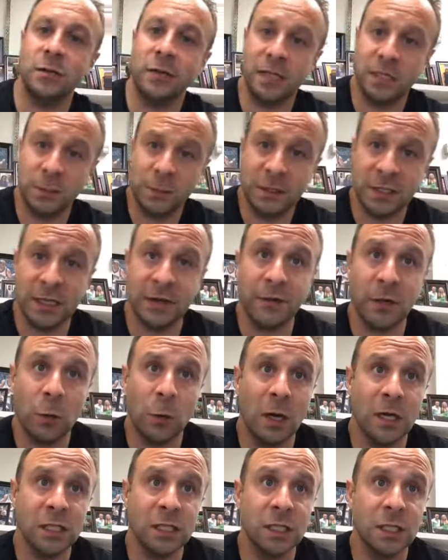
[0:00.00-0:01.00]
any specific
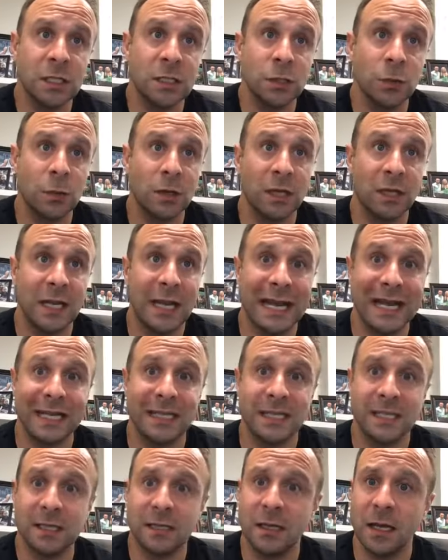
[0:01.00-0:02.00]
questions during the
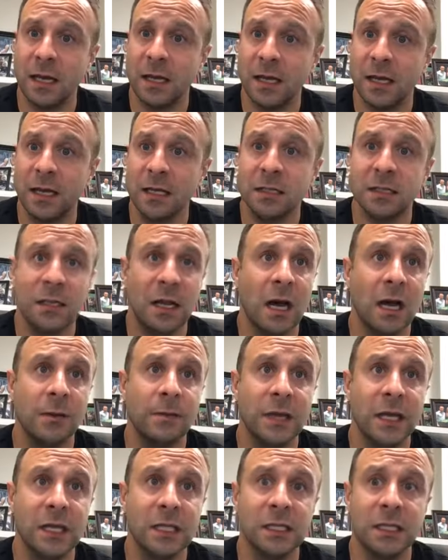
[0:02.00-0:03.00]
next, I guess, 9
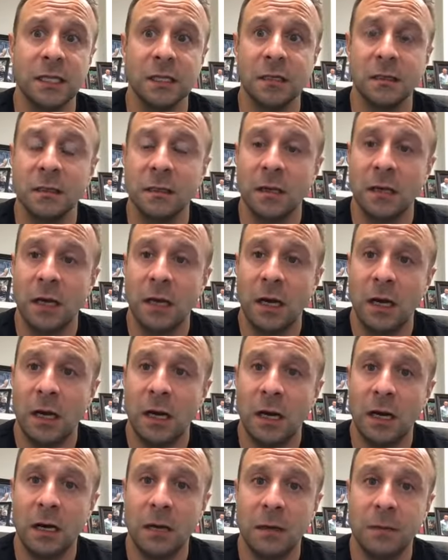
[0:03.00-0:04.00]
minutes here
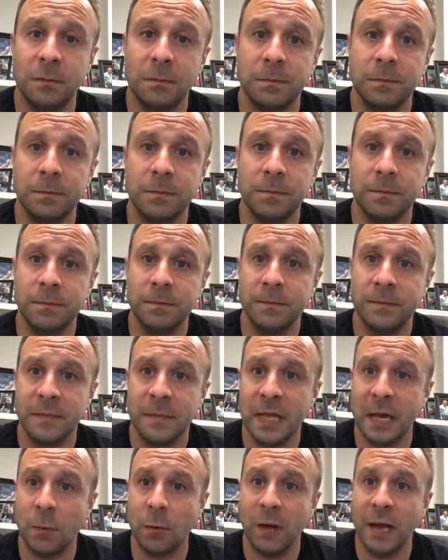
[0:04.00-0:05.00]

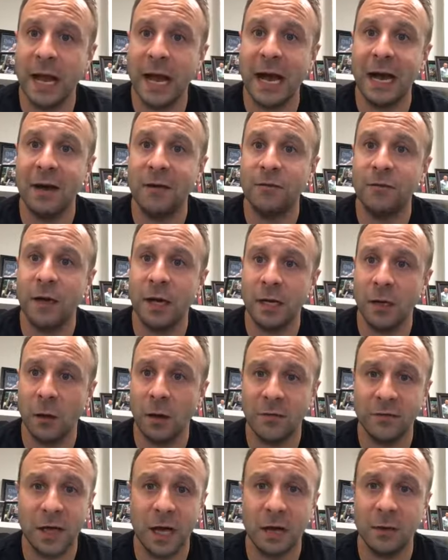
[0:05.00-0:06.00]
that we have. I know
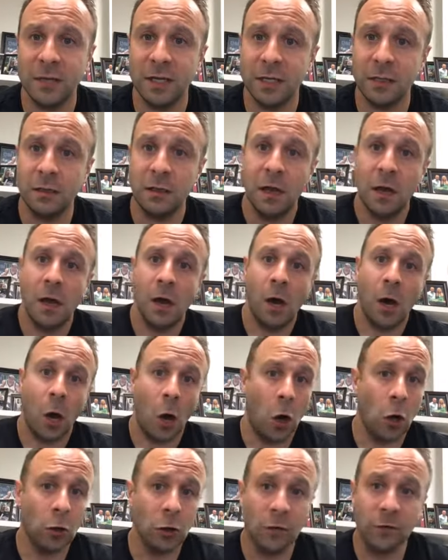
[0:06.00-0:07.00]
I've kind of been
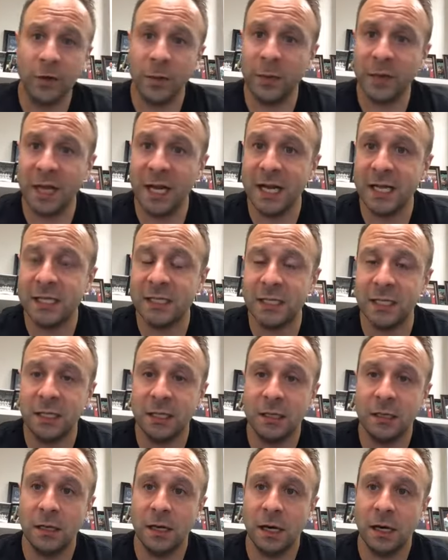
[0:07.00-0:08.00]
all over the place,
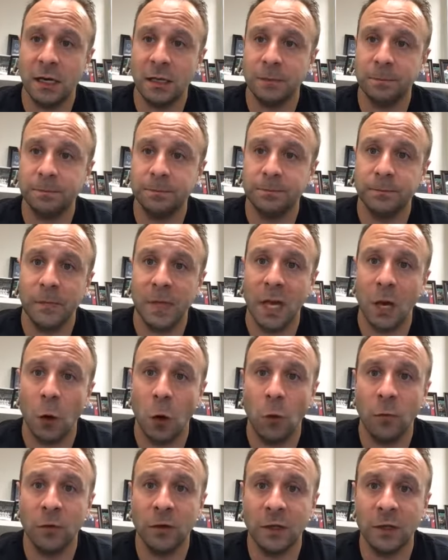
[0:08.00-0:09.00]
and
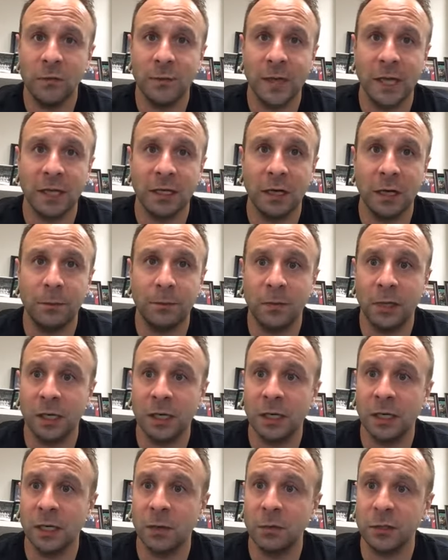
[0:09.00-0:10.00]
hopefully you pick up a
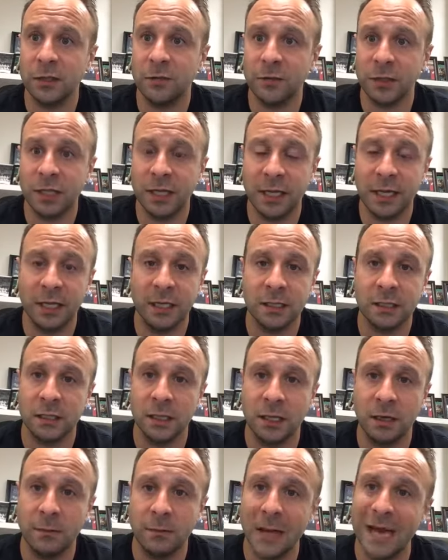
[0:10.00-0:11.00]
couple different things.
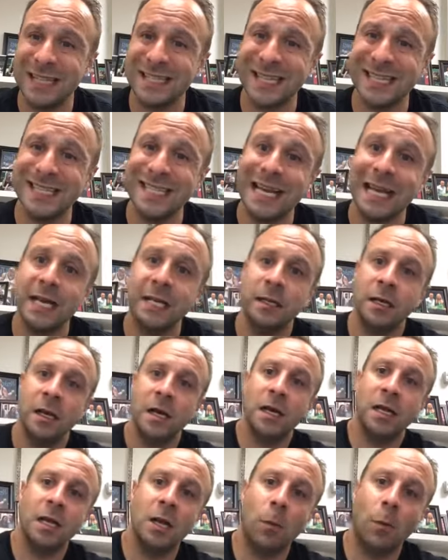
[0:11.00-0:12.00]
As I said,
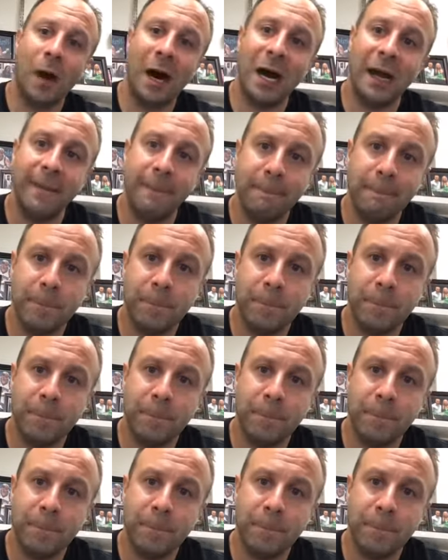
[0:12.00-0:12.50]
my